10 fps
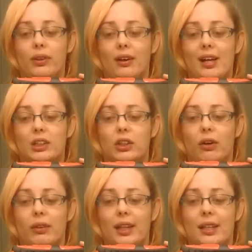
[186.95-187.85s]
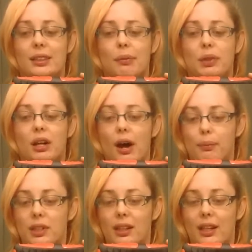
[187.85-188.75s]
they'll actually only accept it
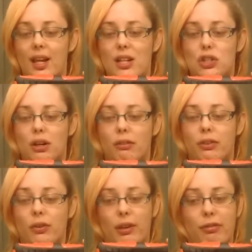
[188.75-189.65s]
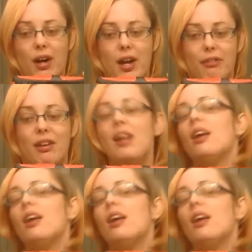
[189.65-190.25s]
up to the age of 35.